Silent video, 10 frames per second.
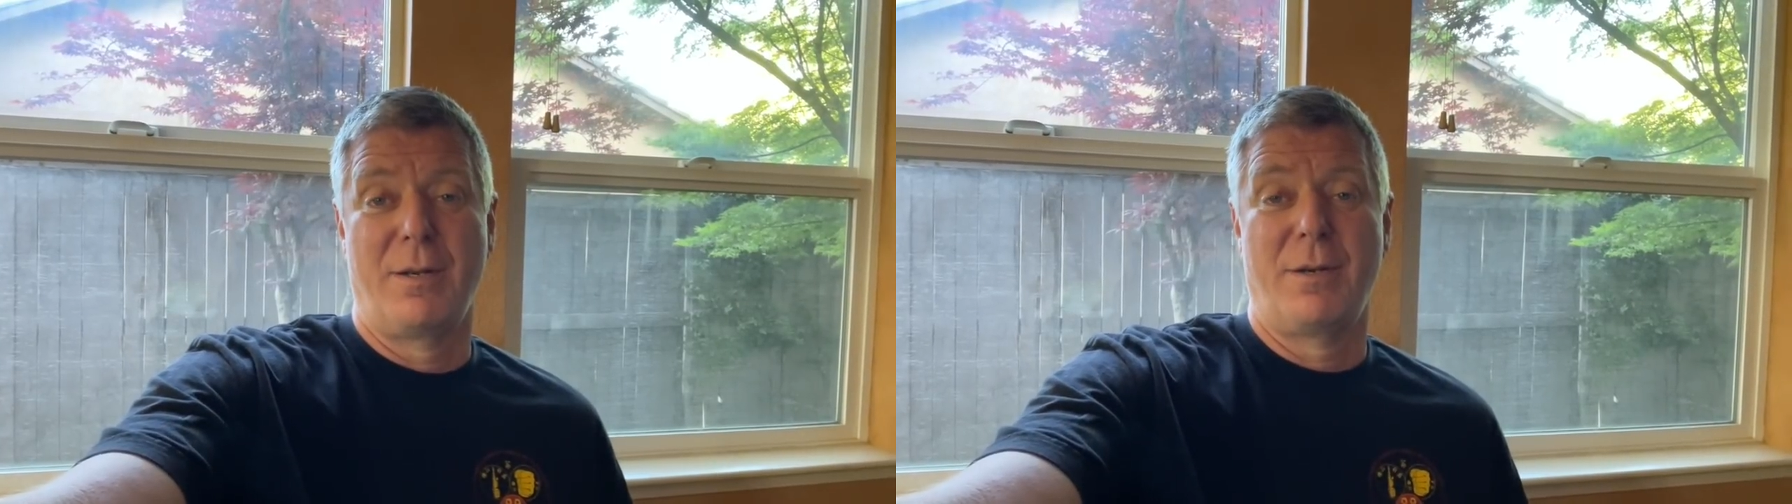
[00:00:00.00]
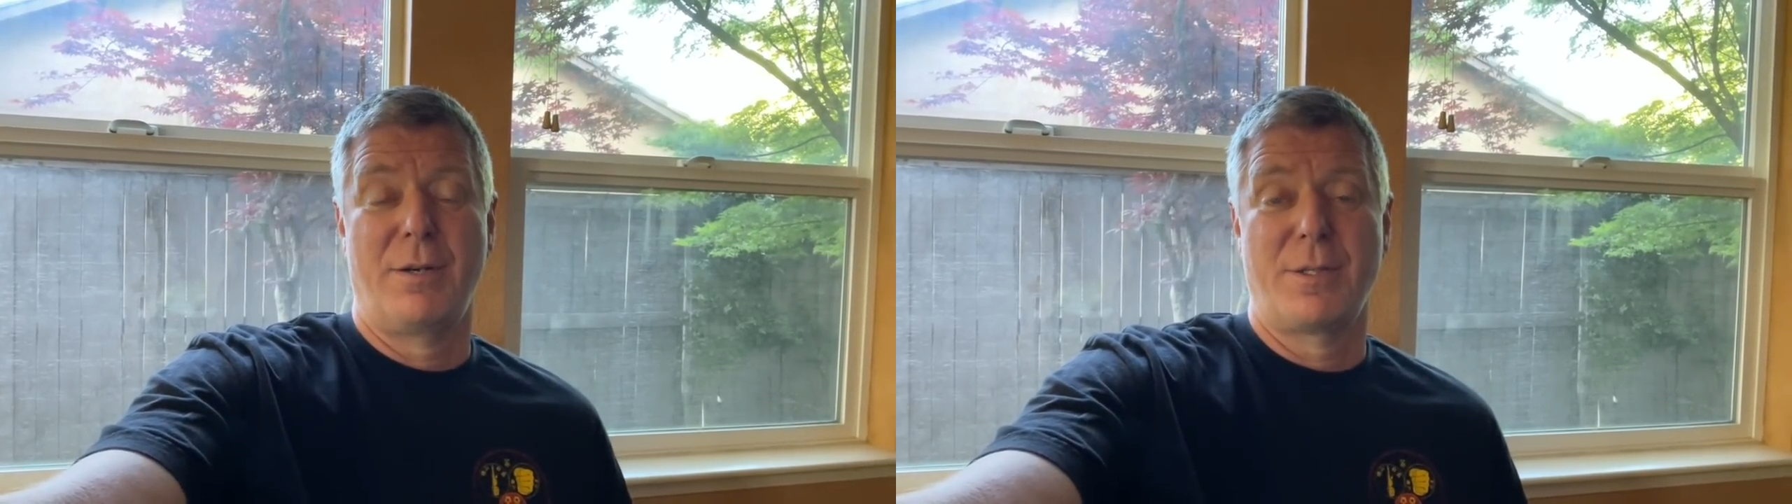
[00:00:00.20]

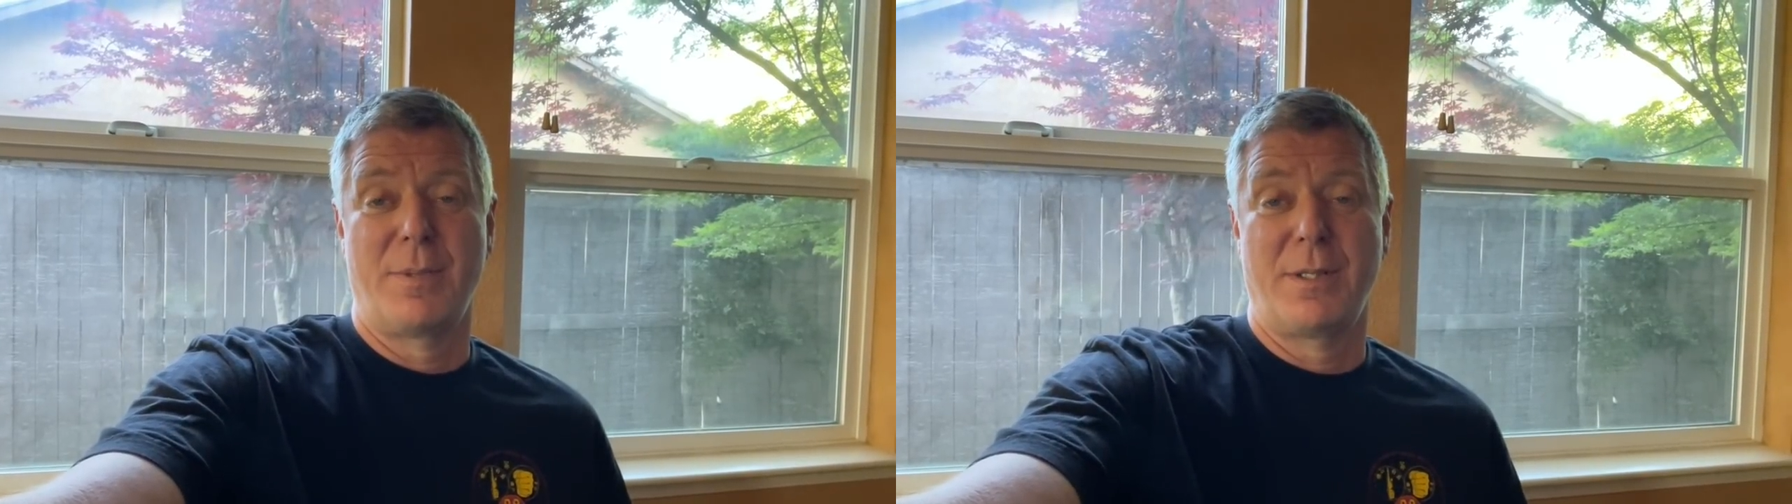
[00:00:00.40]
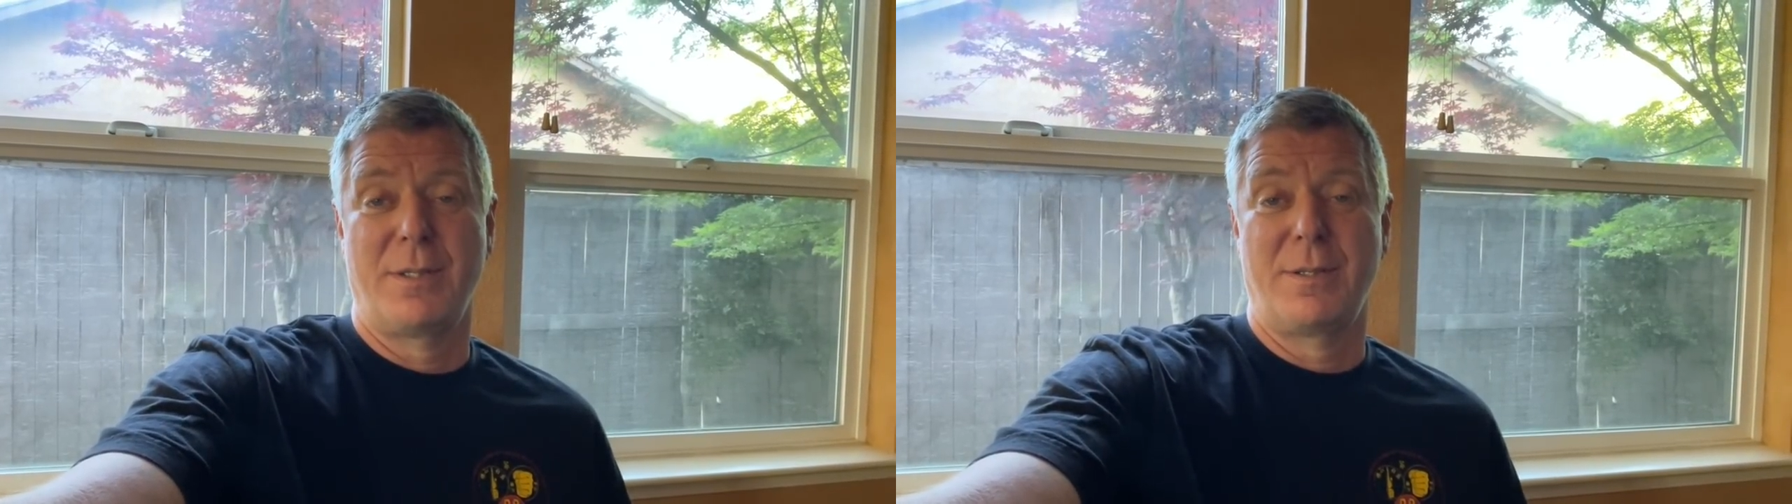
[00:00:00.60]

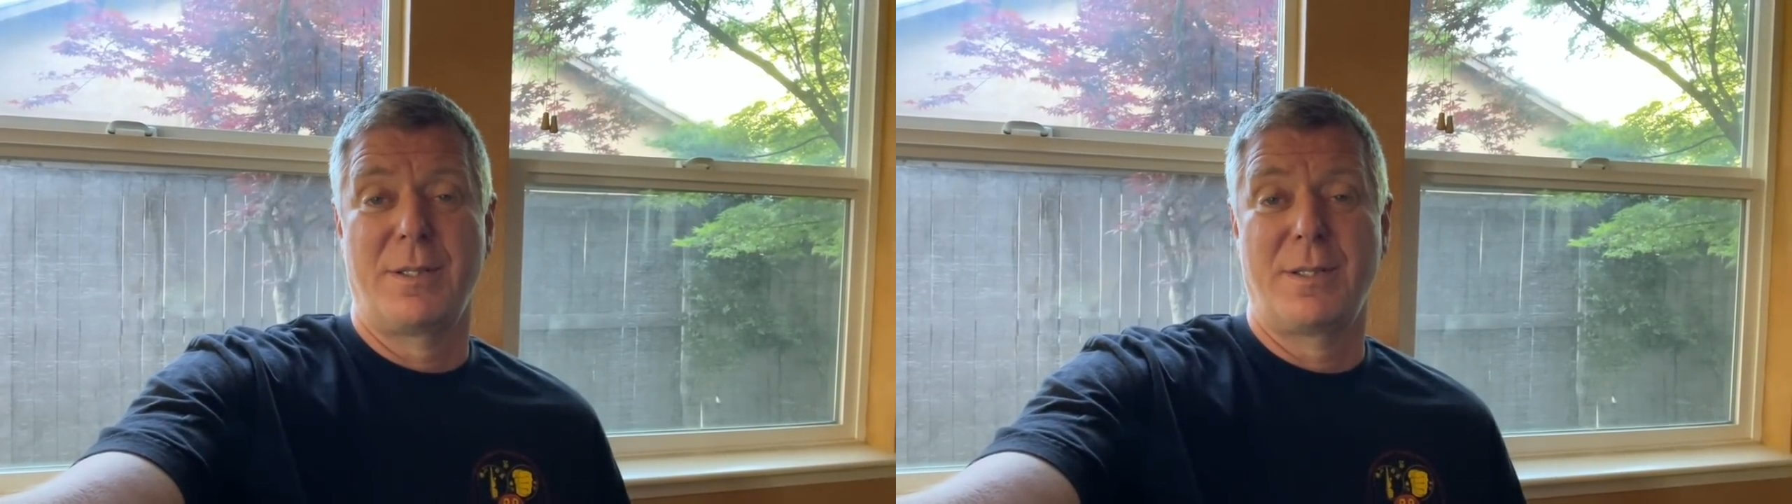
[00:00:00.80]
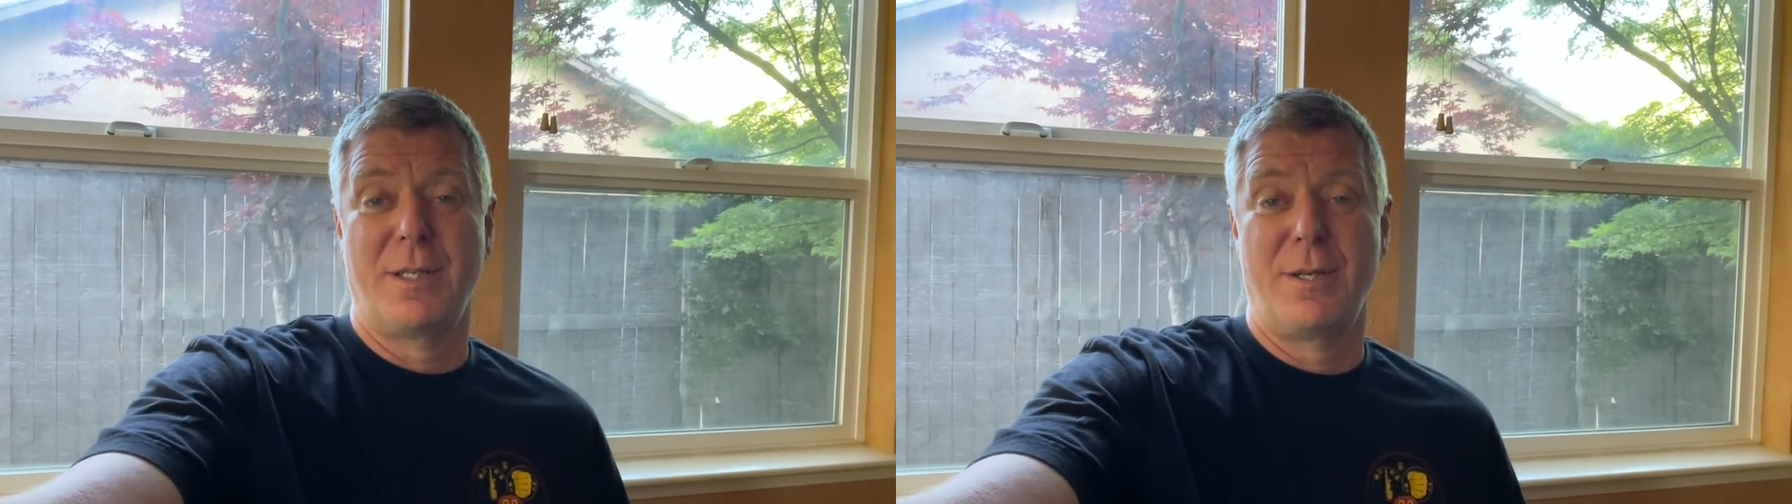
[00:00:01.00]
encouragement to
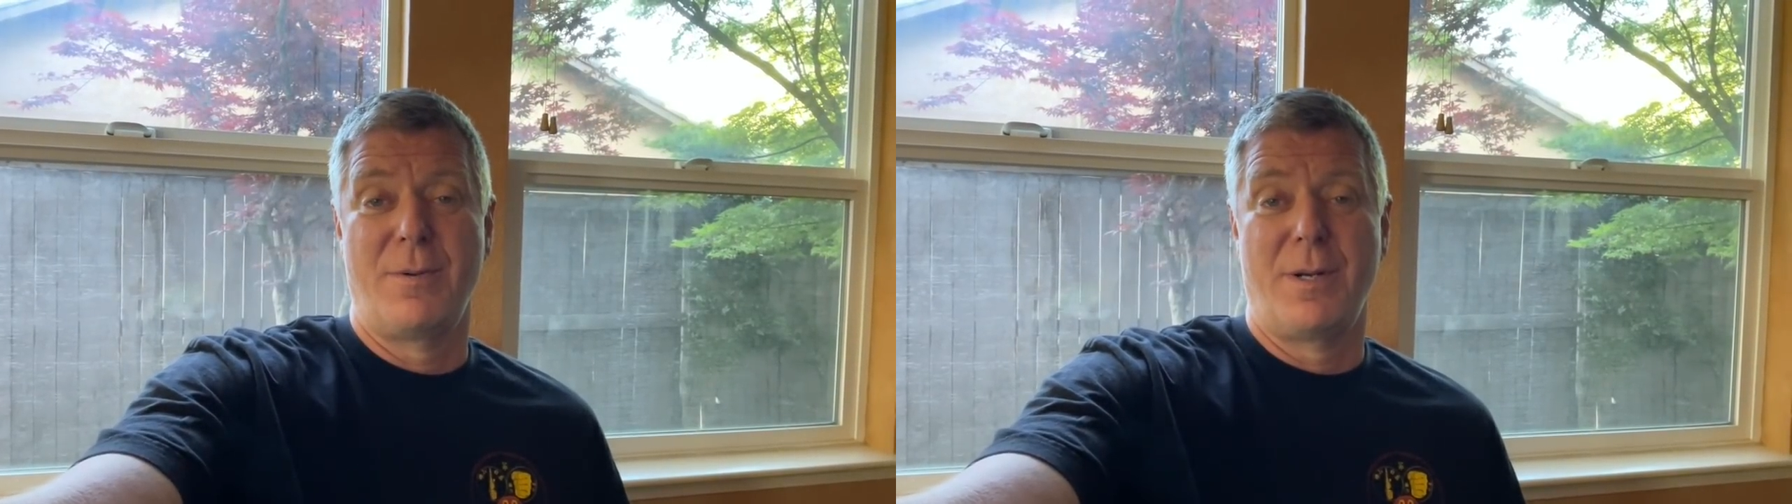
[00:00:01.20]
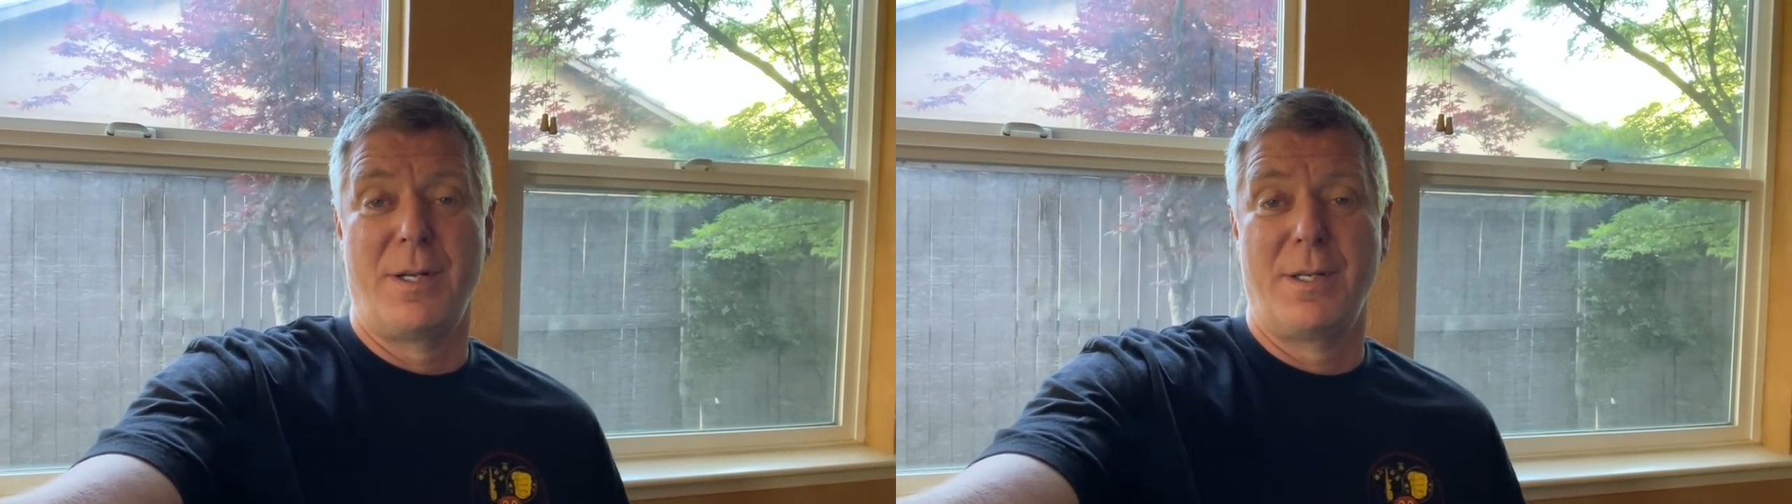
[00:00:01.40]

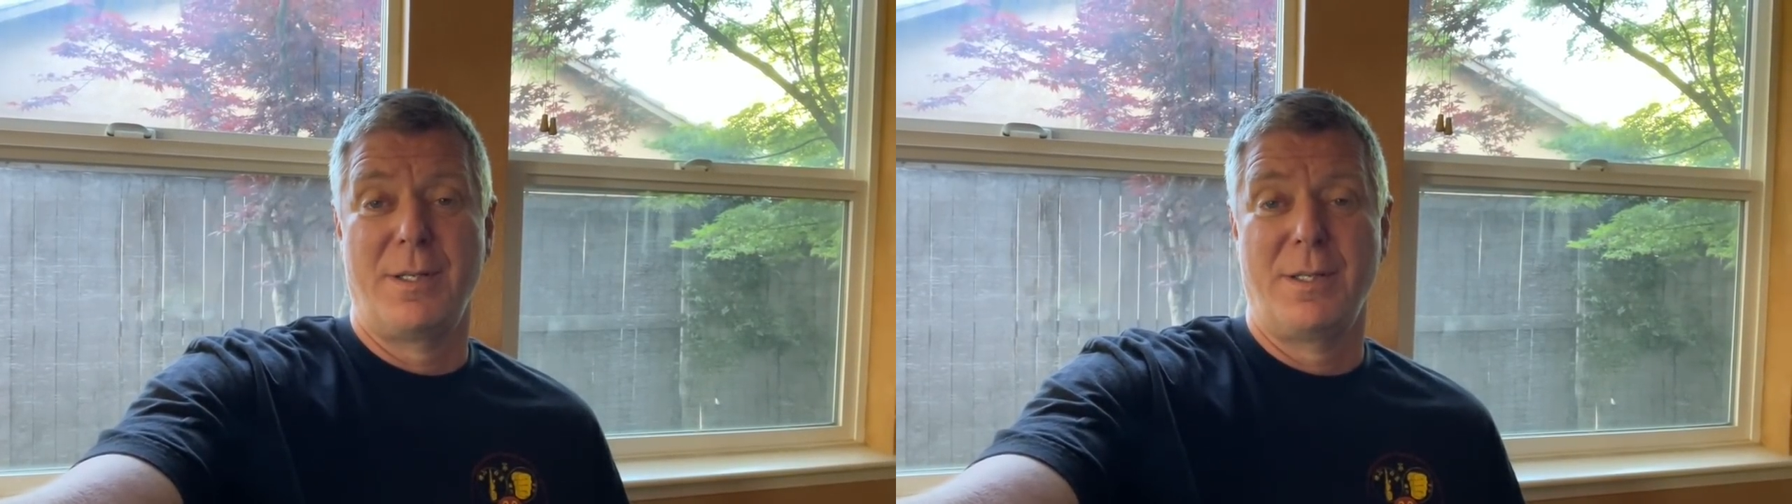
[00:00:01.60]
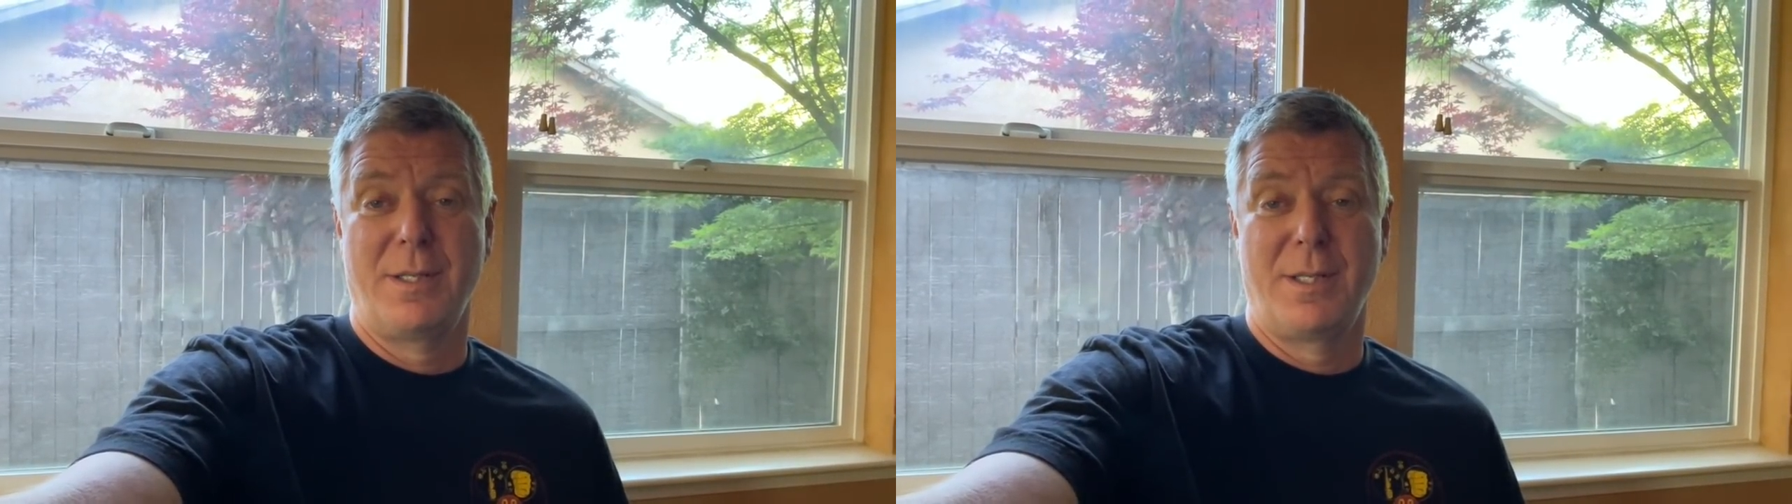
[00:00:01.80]
continue on.